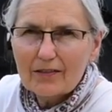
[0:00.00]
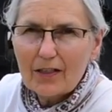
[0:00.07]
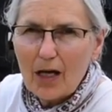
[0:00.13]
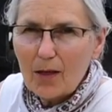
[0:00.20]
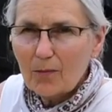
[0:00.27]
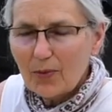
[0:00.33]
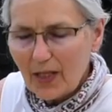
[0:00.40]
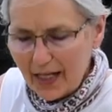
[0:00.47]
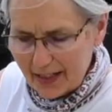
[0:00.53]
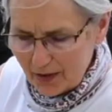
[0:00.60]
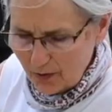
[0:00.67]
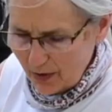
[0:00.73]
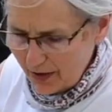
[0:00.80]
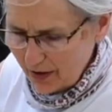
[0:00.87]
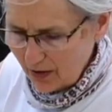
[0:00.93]
not planning
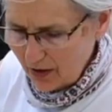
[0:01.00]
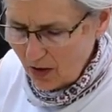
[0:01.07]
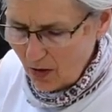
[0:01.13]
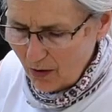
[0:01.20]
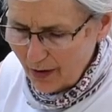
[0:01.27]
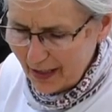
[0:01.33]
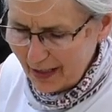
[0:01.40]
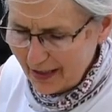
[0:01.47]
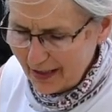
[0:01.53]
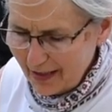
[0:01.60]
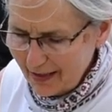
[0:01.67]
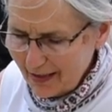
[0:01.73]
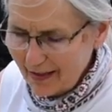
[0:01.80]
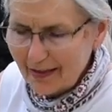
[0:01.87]
where they're going, and